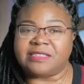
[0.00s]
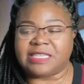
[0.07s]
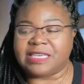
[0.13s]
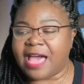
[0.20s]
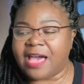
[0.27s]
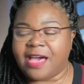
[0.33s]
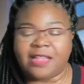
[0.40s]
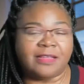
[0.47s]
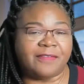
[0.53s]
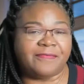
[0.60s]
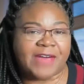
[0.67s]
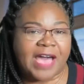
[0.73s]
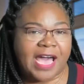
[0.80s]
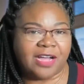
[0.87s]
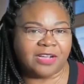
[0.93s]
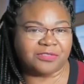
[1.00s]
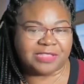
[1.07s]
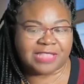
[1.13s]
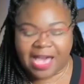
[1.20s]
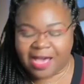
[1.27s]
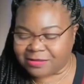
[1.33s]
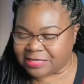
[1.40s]
She got her little
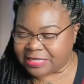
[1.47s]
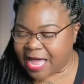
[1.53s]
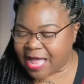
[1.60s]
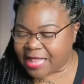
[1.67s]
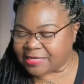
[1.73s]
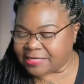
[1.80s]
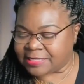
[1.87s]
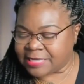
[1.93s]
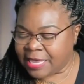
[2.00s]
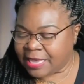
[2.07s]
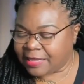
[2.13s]
$500,000